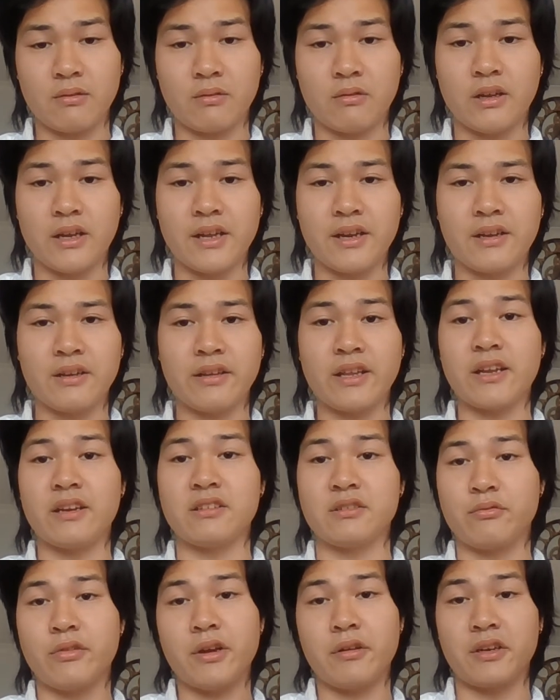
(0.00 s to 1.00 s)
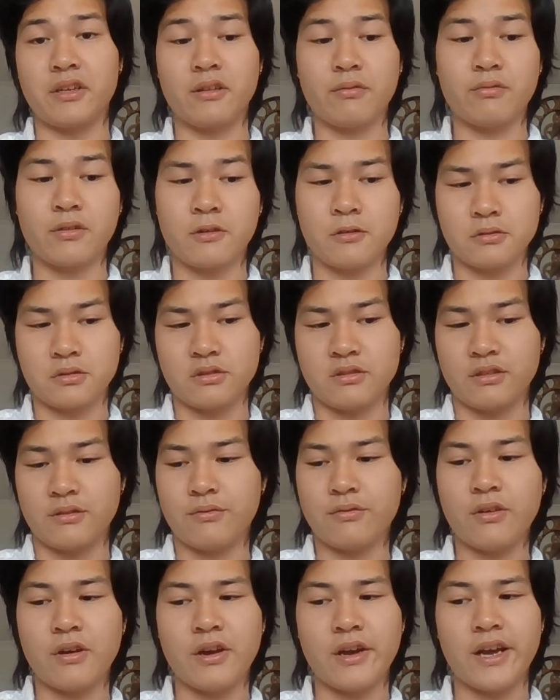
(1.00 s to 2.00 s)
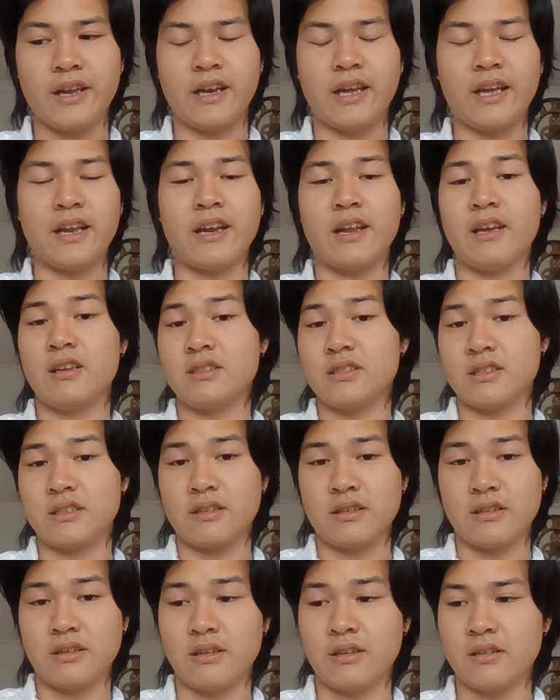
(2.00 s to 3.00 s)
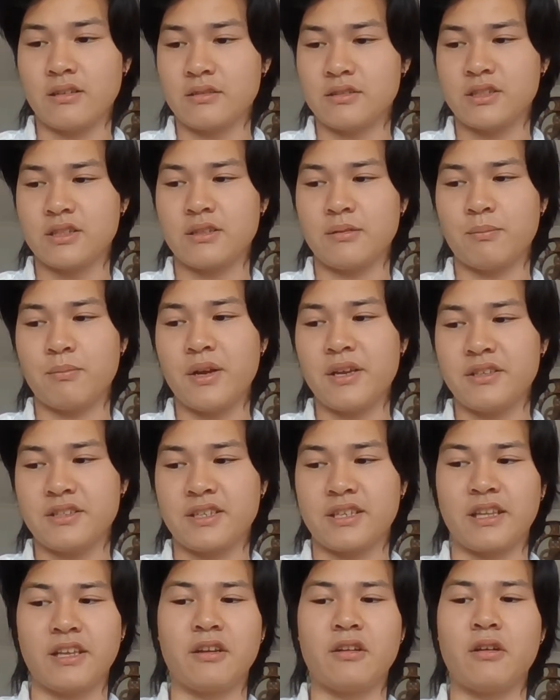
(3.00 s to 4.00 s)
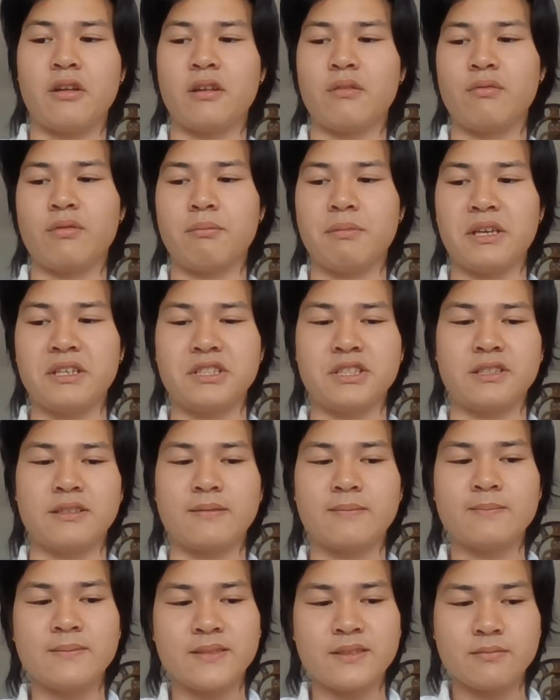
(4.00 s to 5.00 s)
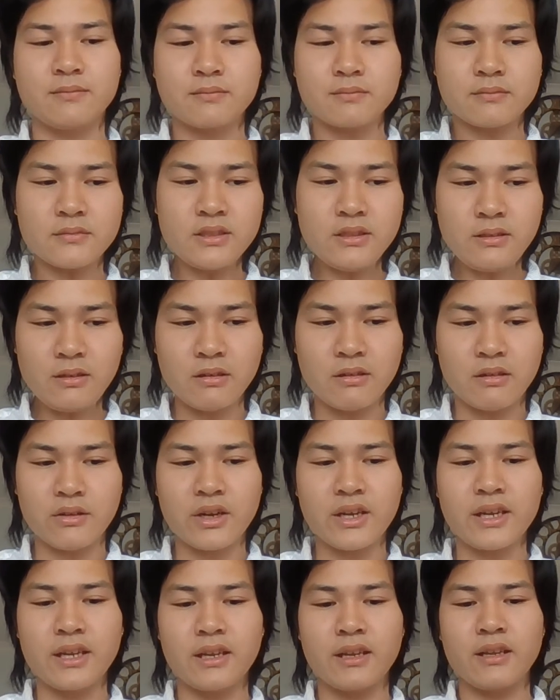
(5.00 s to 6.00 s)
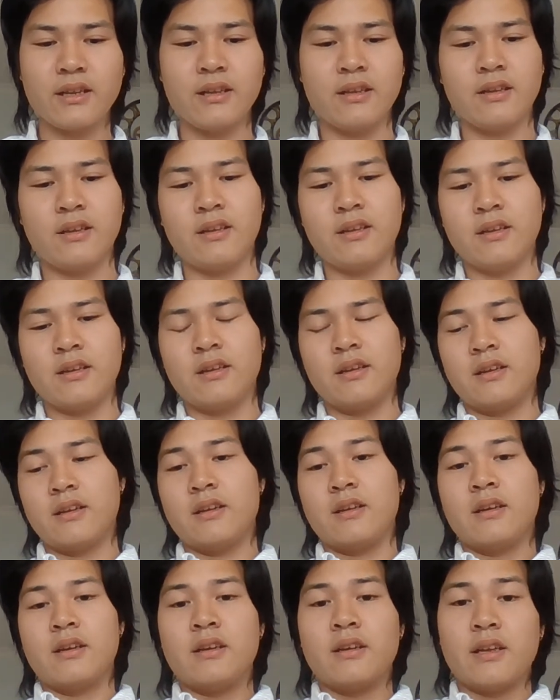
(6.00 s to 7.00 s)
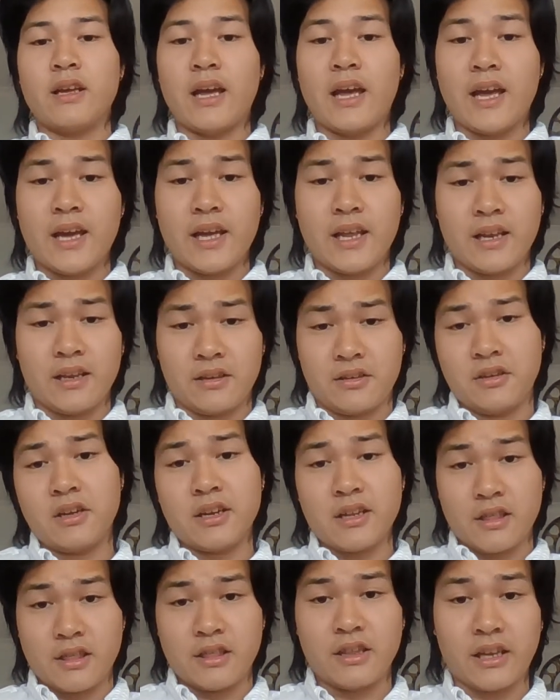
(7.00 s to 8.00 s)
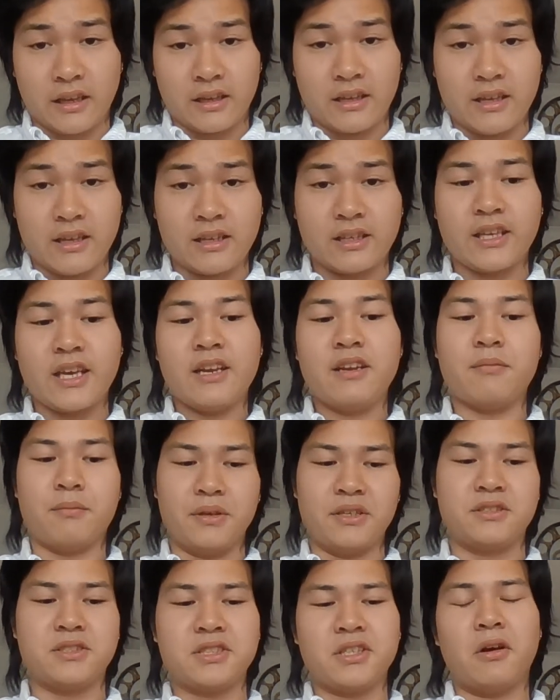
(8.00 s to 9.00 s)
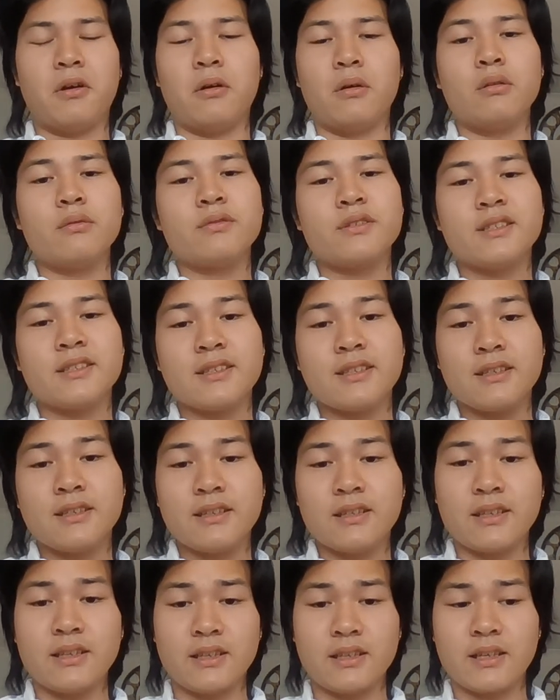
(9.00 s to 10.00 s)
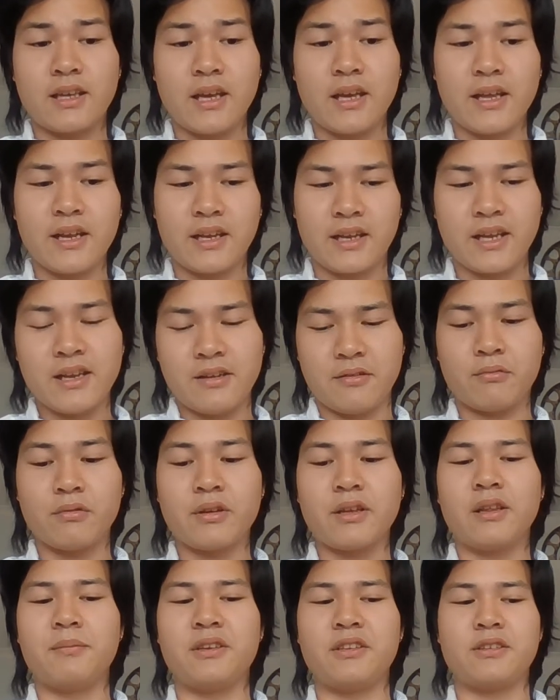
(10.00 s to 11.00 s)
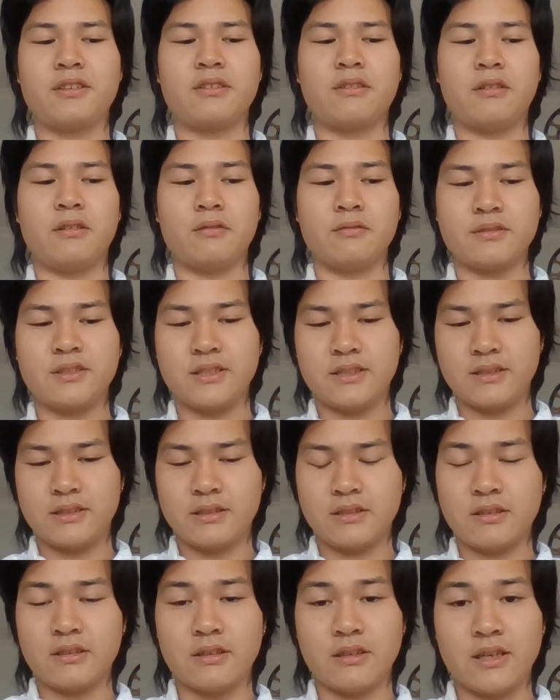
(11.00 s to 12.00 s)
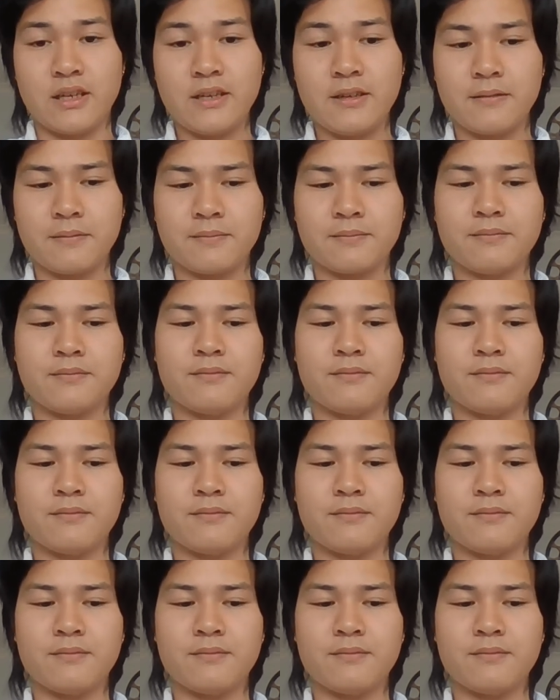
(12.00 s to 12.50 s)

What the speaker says: one that is very difficult to define and has basically no information, right? And you got to think, can it be solved? Can it really be solved? All right.